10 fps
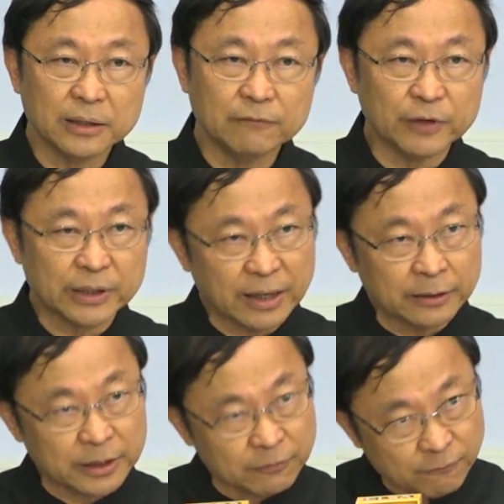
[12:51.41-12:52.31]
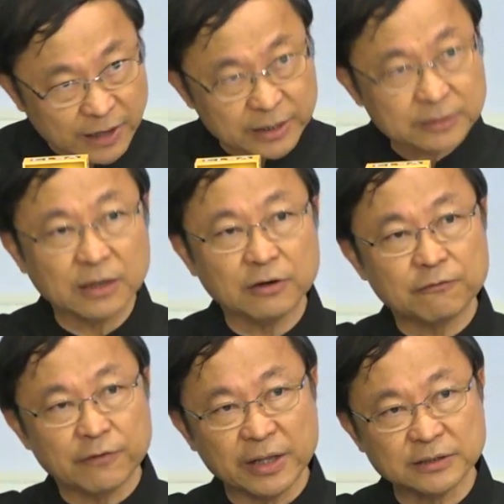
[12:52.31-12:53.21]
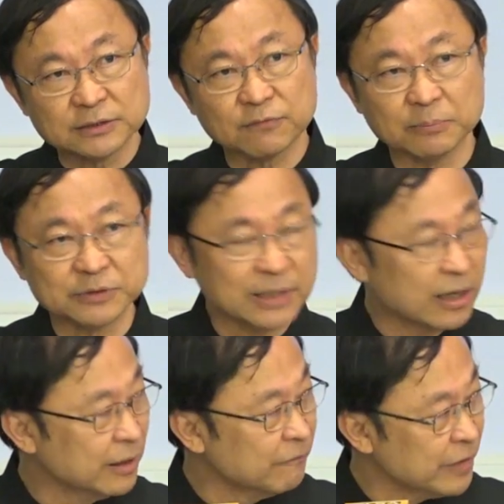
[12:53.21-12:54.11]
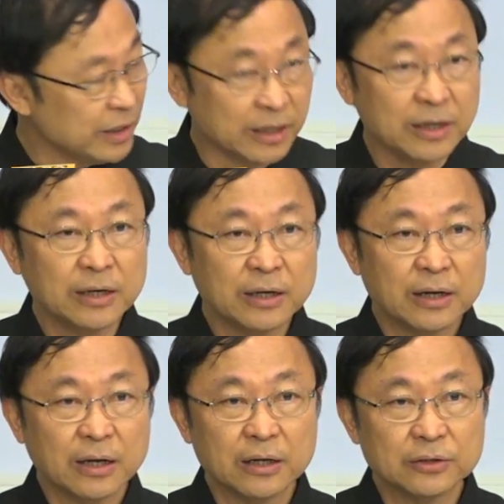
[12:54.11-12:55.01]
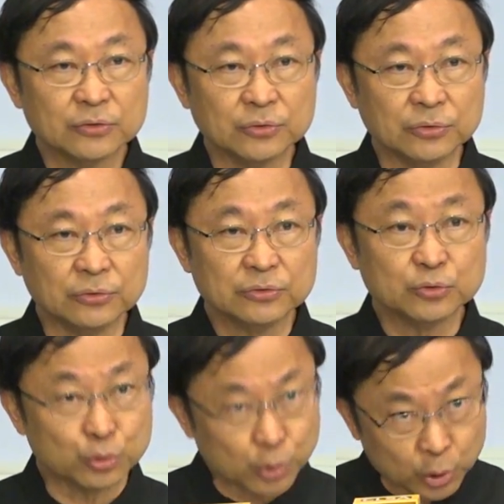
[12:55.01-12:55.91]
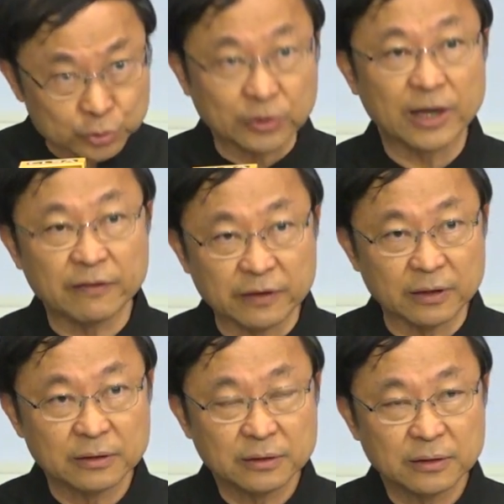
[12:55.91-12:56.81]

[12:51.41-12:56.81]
If we can invite our friends from CLMV to grow together,